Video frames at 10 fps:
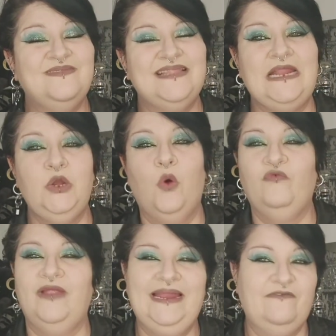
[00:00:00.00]
they're not
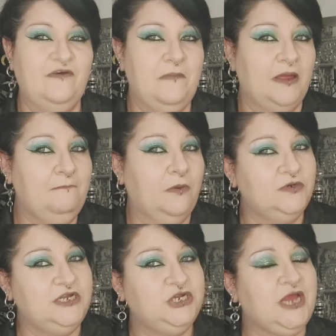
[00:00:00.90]
really for my
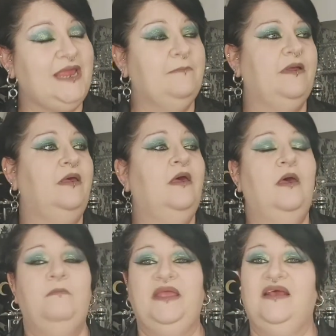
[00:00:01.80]
body shape
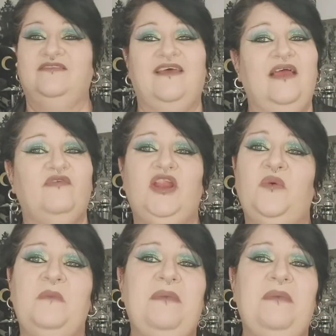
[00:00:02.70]
because I have a lower